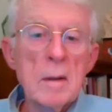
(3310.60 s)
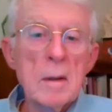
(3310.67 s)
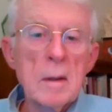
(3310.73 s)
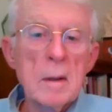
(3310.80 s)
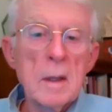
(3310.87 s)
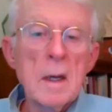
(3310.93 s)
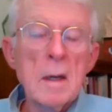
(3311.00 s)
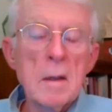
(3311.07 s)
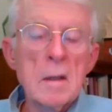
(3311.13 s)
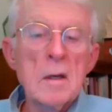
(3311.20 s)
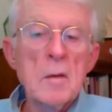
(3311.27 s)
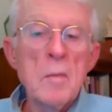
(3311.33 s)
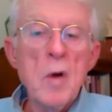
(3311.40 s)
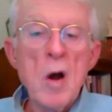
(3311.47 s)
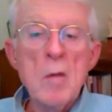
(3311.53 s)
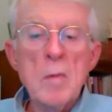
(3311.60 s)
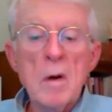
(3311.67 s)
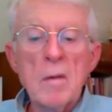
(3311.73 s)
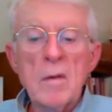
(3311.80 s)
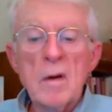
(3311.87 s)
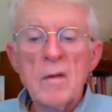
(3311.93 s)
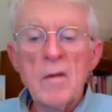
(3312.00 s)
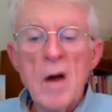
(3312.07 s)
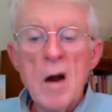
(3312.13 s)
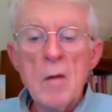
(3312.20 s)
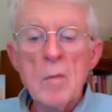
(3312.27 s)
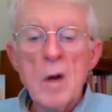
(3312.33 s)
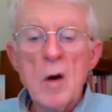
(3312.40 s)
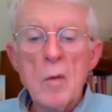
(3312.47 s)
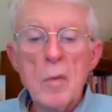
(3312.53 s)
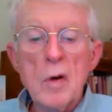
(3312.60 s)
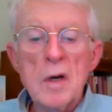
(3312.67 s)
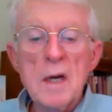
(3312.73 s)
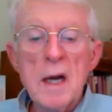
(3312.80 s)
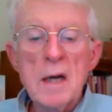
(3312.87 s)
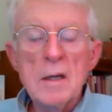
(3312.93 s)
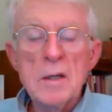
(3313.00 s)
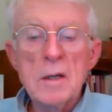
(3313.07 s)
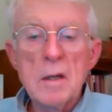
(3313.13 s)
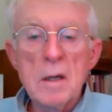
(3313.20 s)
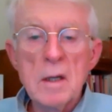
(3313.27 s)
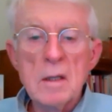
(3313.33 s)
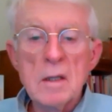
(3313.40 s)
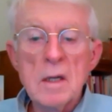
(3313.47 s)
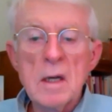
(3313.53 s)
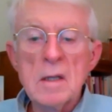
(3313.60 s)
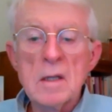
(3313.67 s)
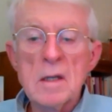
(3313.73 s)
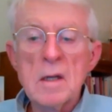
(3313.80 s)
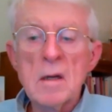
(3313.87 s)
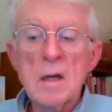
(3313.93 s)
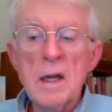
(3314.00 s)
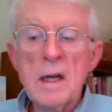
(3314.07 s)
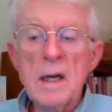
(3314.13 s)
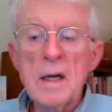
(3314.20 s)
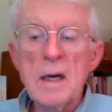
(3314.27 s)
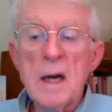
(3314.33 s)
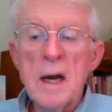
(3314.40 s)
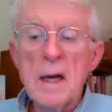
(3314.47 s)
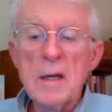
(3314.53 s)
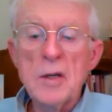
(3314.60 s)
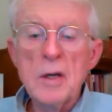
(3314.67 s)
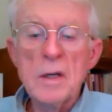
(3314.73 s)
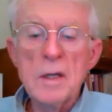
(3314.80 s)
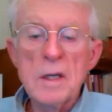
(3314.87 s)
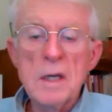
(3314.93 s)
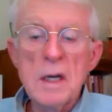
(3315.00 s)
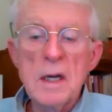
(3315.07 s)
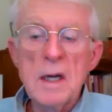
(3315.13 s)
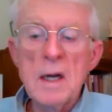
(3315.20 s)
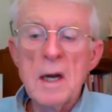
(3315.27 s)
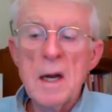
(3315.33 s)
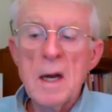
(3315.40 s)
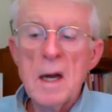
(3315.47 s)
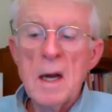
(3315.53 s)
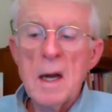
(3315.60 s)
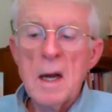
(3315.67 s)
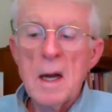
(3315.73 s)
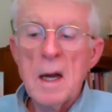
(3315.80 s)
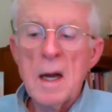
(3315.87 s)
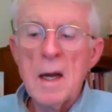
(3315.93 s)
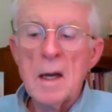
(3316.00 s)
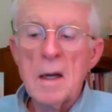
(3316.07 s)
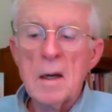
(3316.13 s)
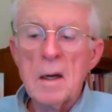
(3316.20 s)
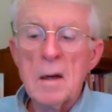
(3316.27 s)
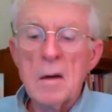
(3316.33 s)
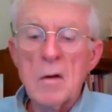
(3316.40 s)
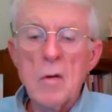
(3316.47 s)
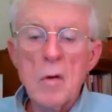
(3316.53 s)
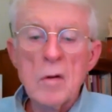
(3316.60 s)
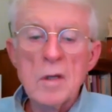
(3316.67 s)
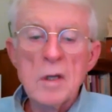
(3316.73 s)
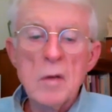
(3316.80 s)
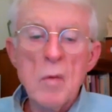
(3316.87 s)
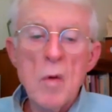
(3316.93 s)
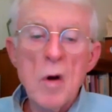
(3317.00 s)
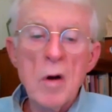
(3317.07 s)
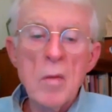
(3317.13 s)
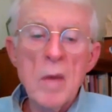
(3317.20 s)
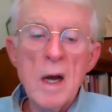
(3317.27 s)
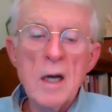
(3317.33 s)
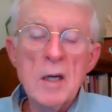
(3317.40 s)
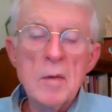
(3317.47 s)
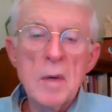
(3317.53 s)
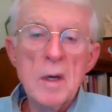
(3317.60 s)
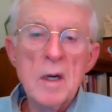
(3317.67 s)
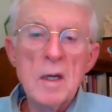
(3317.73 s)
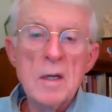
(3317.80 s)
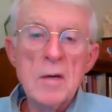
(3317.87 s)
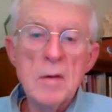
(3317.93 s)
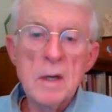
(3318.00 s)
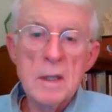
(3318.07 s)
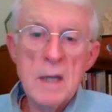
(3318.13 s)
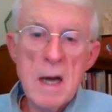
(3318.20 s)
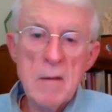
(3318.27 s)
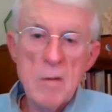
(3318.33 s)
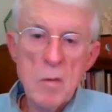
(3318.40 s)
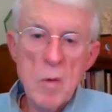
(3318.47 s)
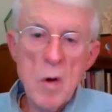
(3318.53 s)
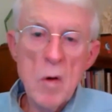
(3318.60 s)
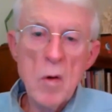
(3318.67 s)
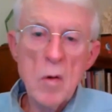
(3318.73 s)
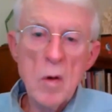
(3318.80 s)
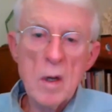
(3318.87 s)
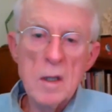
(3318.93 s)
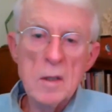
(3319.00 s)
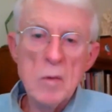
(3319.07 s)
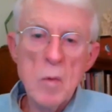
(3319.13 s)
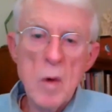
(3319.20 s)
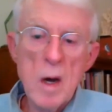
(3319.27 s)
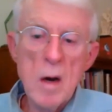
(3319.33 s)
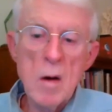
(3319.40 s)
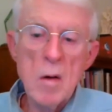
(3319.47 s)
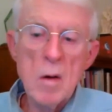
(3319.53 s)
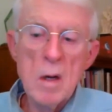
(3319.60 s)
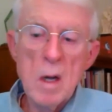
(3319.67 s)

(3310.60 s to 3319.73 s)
Yeah, the Department of Environmental Protection is the lead agency. And of course, the water management districts have a role as well.